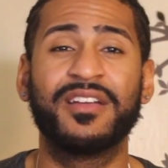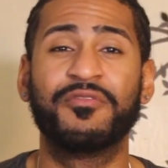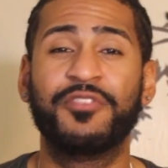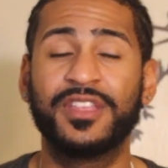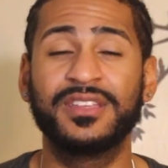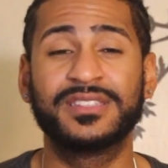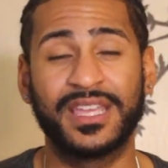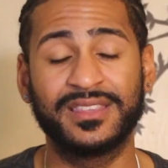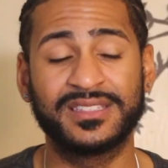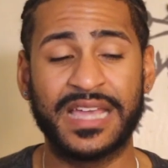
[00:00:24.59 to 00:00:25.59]
really
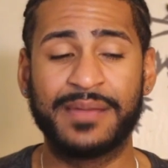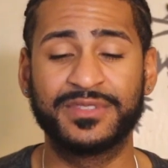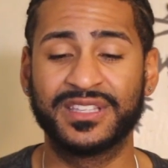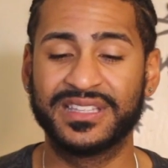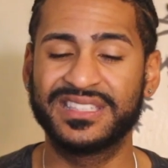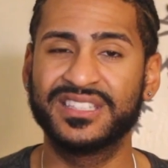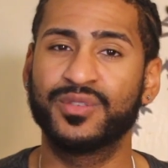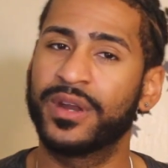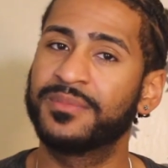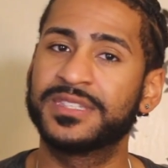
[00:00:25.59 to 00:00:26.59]
take the time to listen to
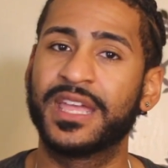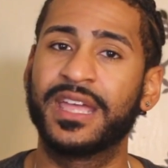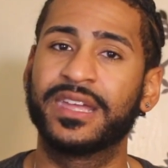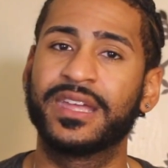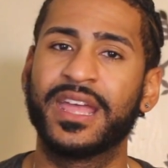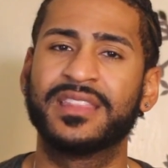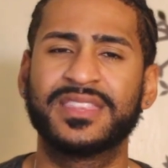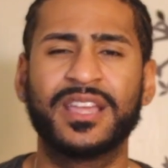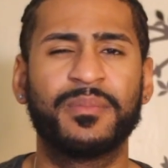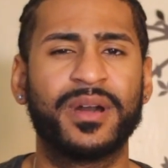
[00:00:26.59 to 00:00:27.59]
what I'm saying and
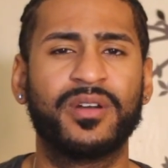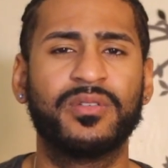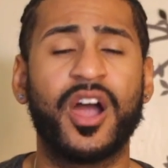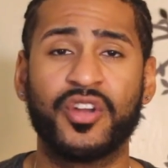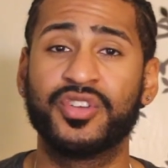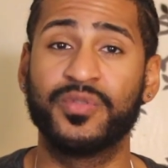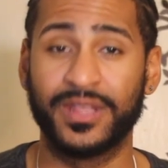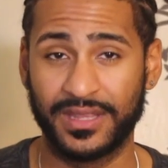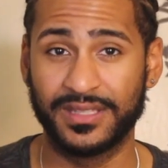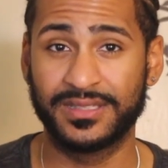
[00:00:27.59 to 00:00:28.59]
think about, are you
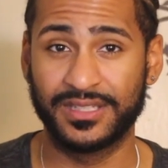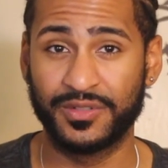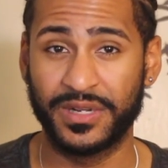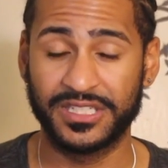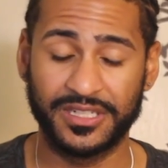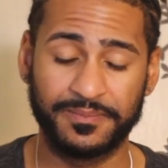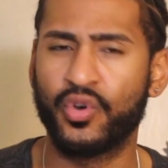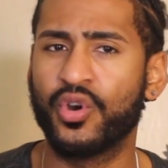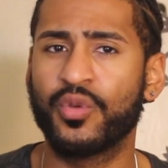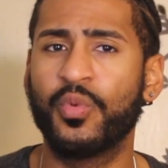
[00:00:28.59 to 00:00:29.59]
in this situation?
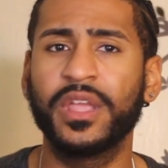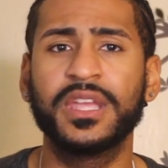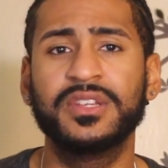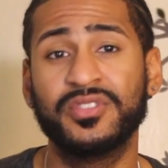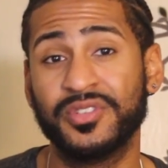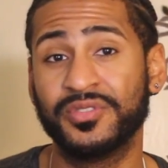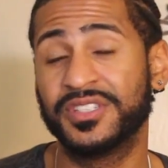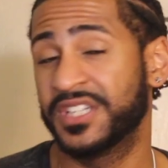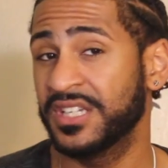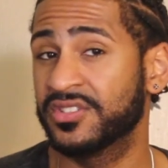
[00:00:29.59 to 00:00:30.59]
Or what can you do
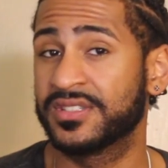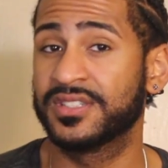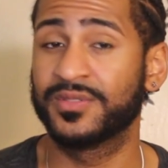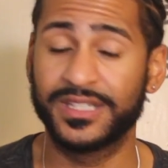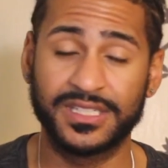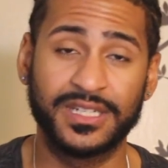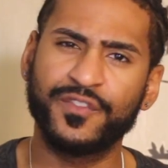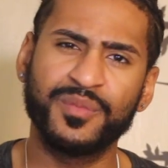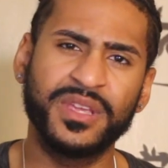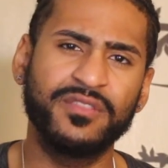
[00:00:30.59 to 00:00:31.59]
to change your situation?
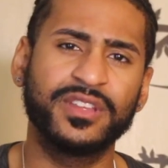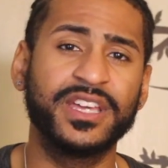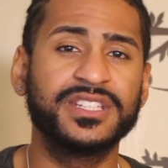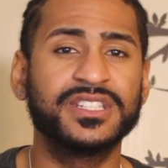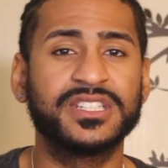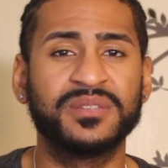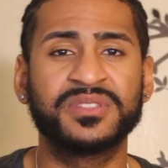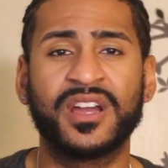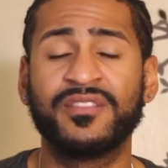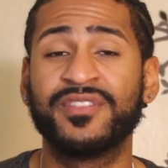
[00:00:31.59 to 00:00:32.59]
For me,
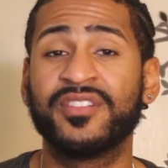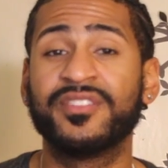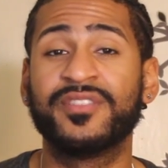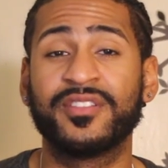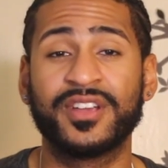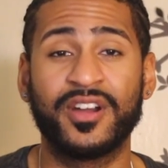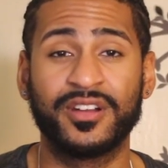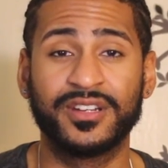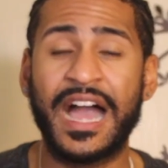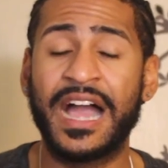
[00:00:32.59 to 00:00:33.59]
relationships are very, very
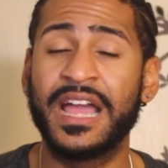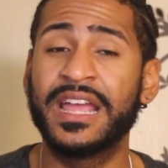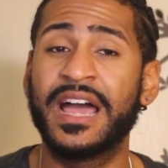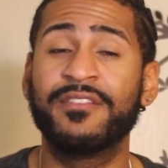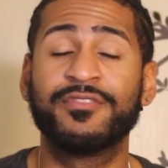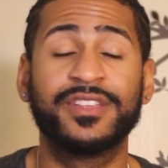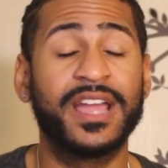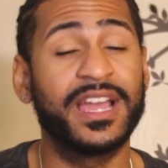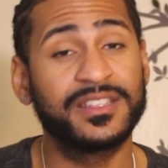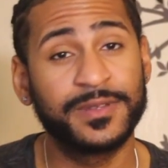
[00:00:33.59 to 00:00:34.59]
hard. I have really
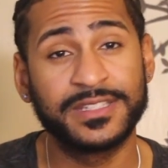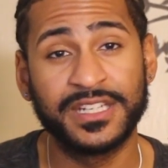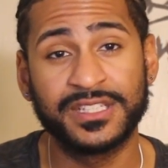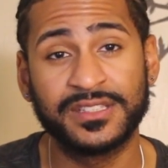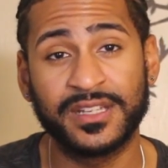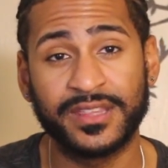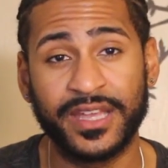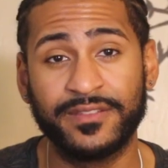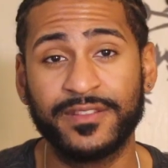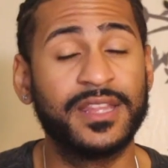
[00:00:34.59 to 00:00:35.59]
high expectations on
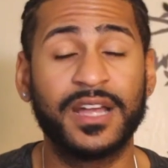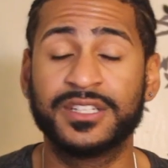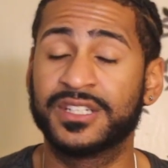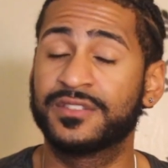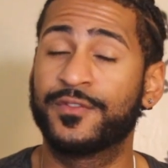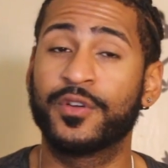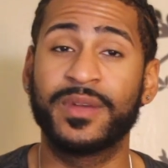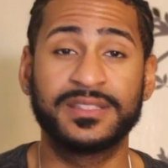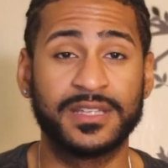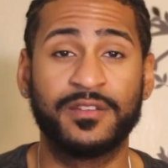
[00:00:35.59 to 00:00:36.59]
life, not just for
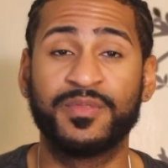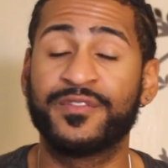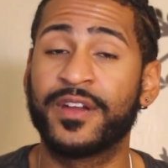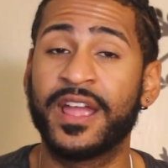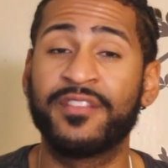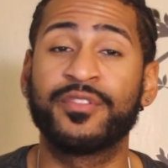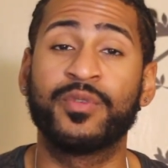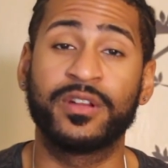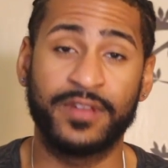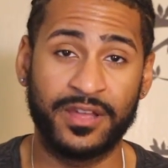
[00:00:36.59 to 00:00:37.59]
myself, but for
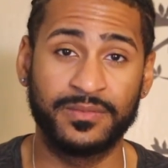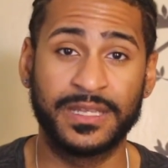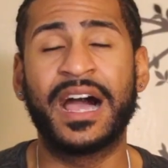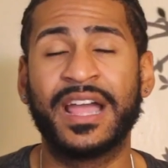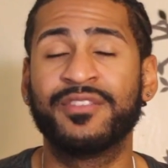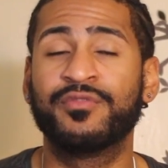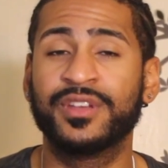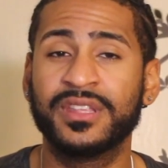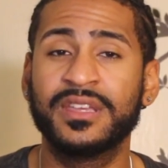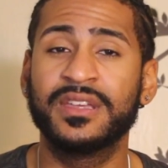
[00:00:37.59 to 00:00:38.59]
everyone around me. I
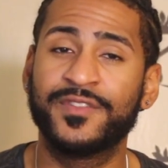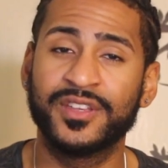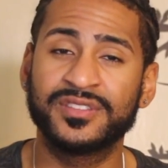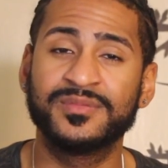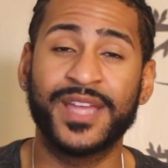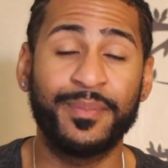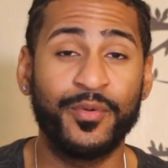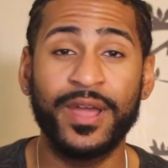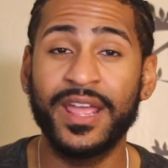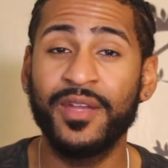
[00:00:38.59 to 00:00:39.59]
really feel some type of
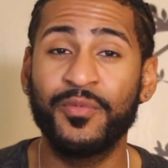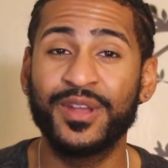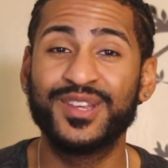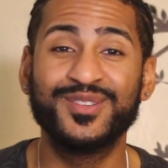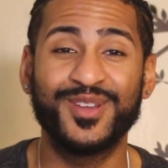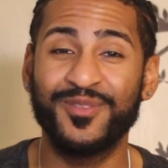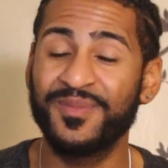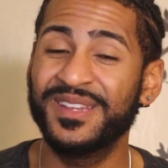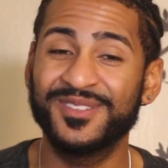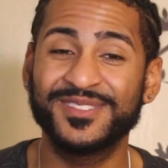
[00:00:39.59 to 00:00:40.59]
way when you don't
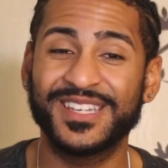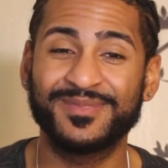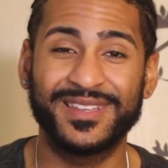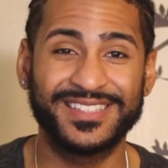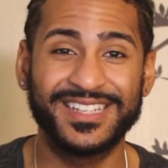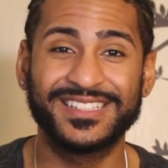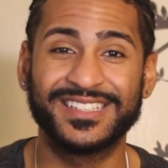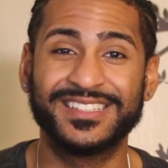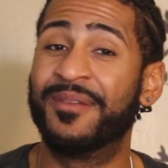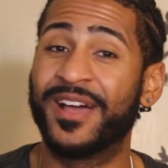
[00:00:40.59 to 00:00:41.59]
meet those
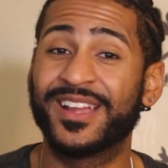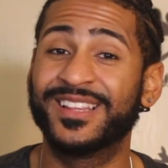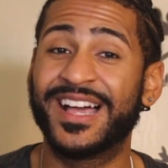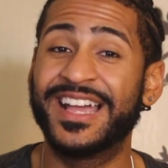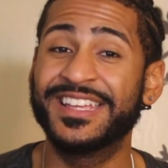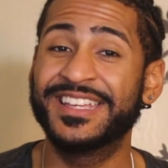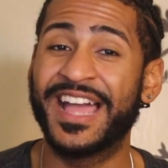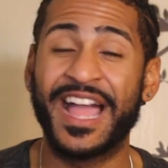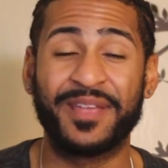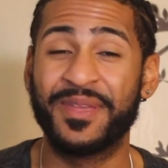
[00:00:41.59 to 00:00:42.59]
expectations. I'm not gonna lie,
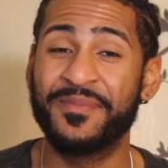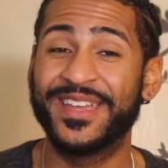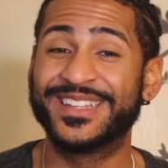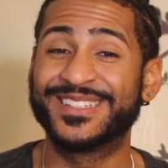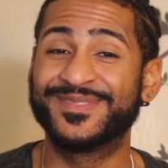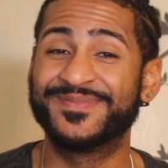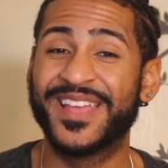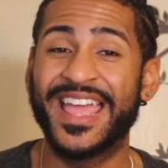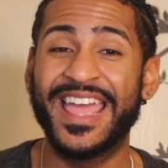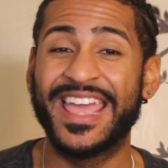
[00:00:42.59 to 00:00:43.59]
I can be a bitch.
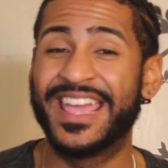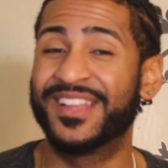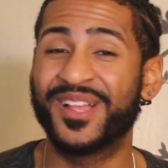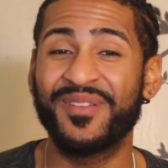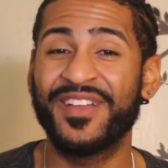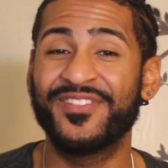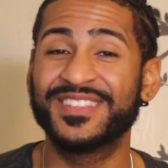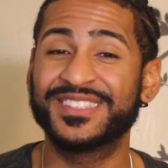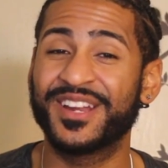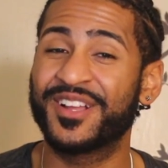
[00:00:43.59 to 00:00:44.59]
And a lot of my
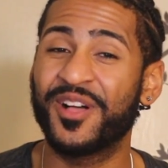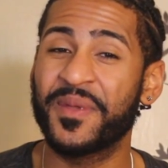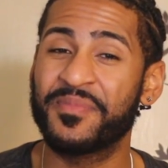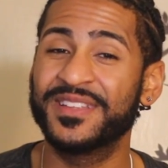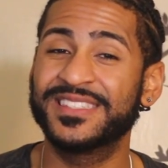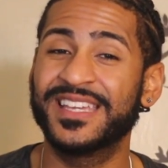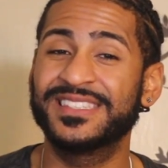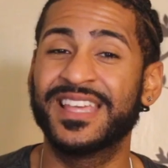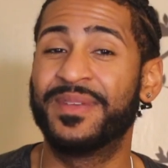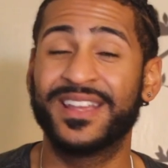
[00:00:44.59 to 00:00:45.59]
friends started calling me
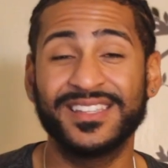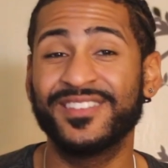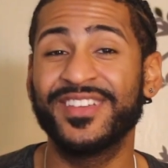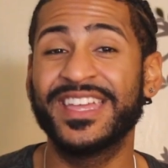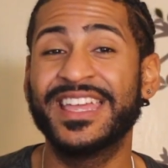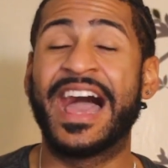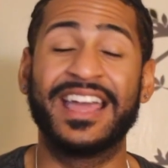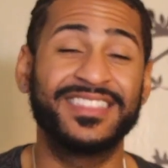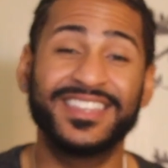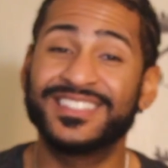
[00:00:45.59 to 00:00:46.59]
princess because of it.
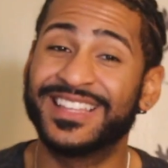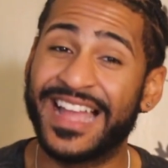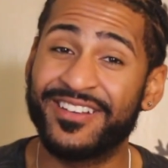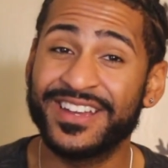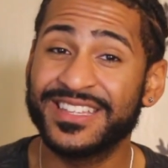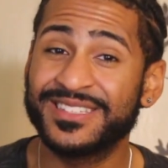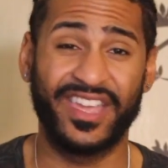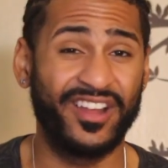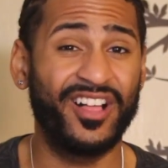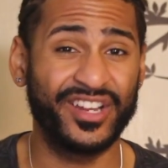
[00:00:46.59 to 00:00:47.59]
I think it's hilarious.
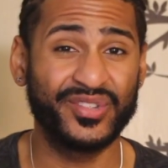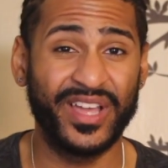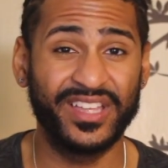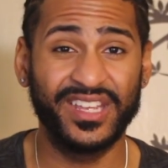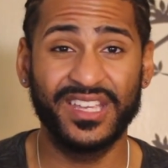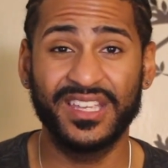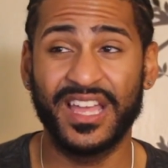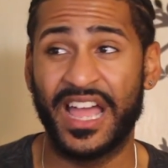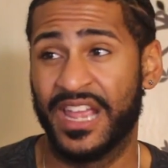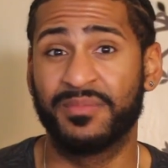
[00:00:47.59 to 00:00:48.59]
In all actuality,
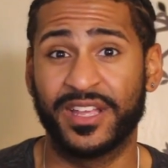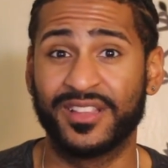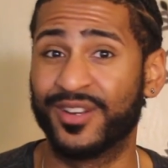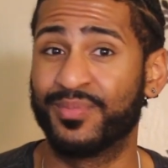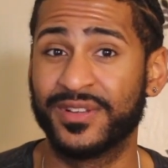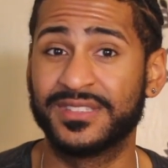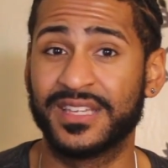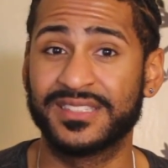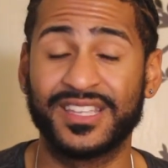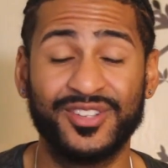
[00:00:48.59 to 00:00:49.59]
I am like a little
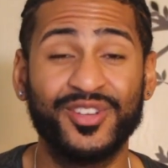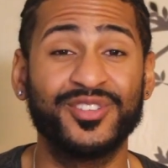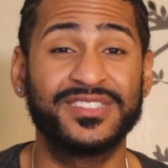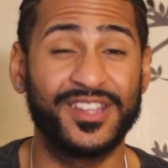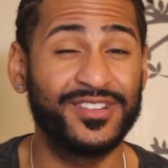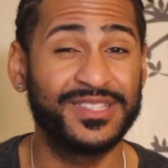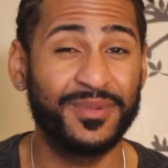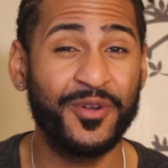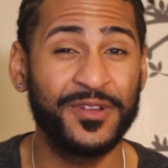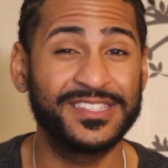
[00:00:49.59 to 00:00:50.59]
princess. Like, you know those
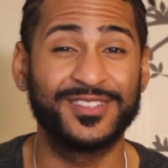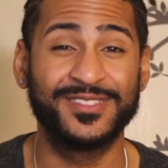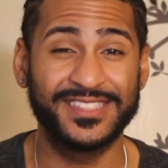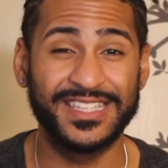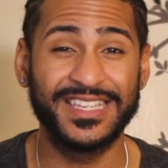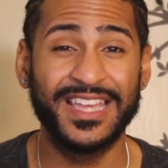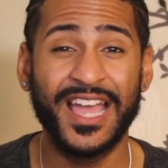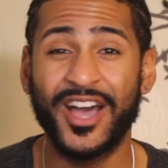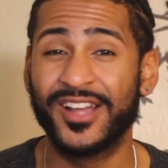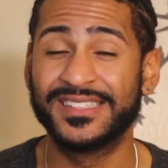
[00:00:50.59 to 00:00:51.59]
stereotypical ones that you see
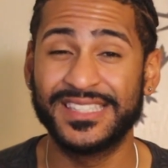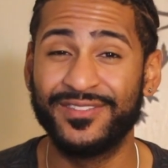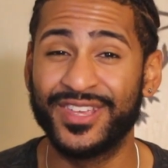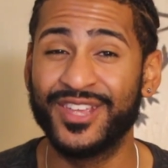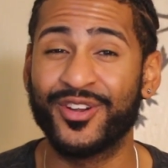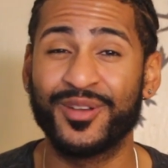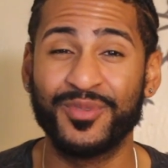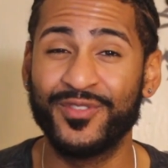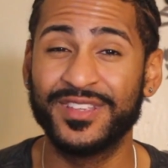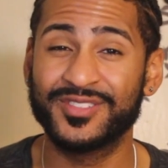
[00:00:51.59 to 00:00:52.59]
on TV or in
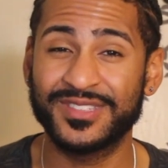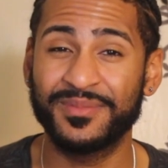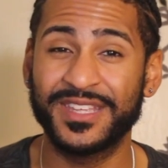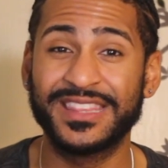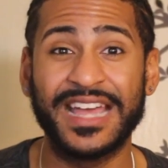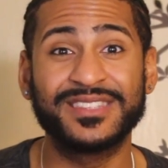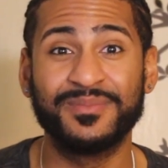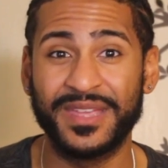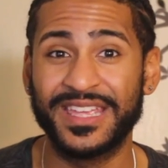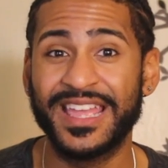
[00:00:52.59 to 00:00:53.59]
movies or something? That's
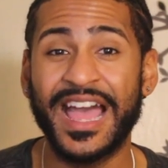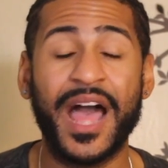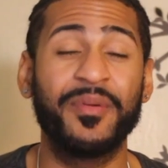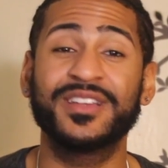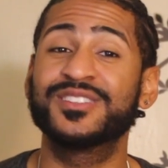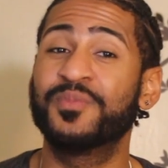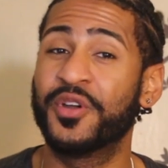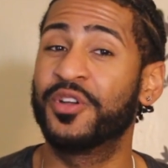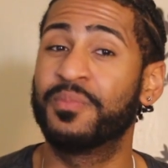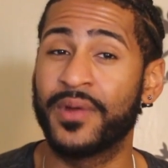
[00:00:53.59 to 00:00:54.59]
me. I'm like a
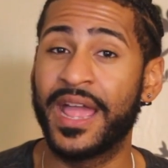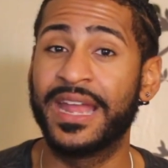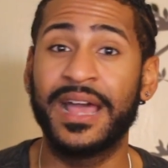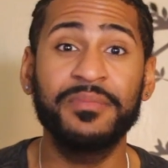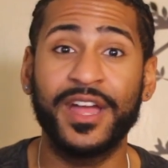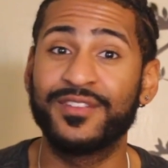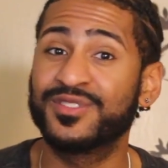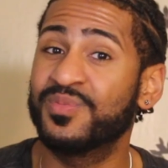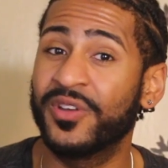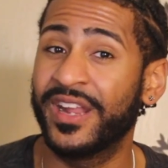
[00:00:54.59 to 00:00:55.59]
spoiled brat, and I'm not even
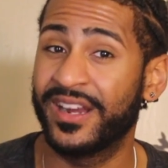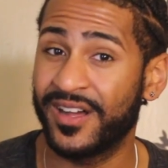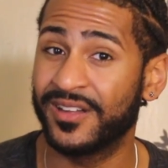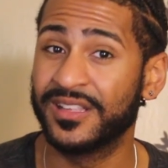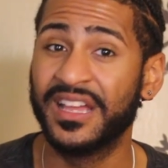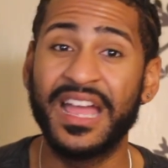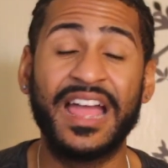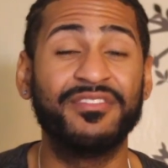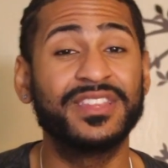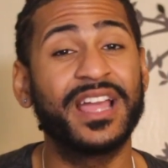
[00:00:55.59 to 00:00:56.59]
spoiled at all.
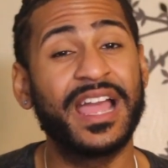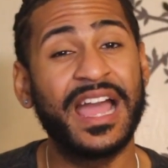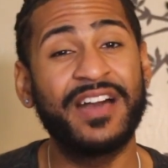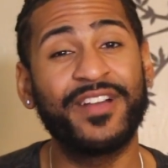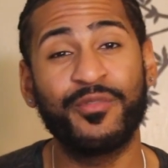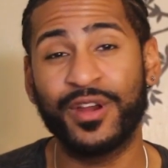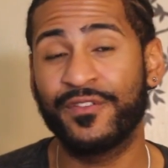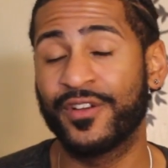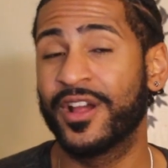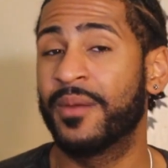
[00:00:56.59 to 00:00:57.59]
Everything I have, I work
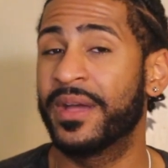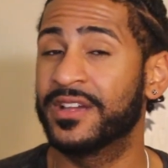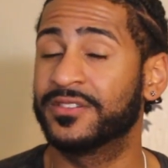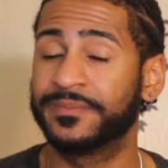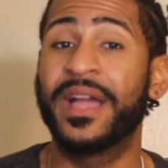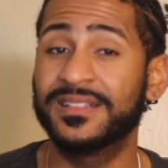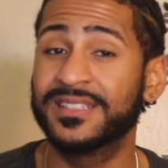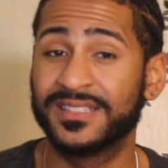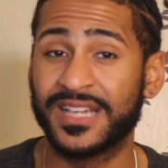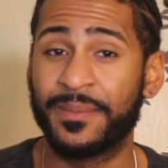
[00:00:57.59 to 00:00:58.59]
for it on my own. Back to
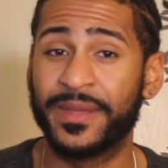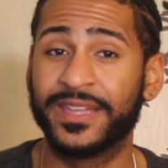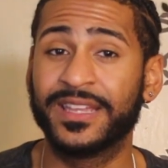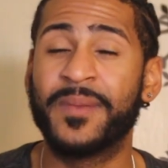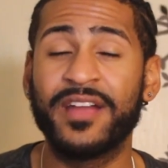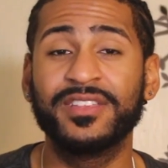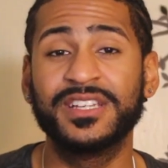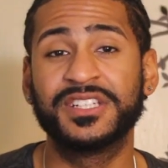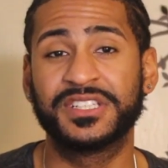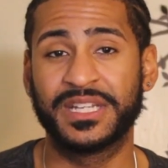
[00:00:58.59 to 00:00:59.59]
the topic. My
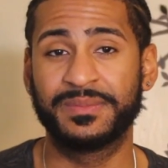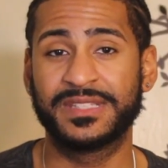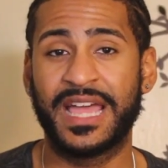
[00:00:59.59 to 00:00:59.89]
relationships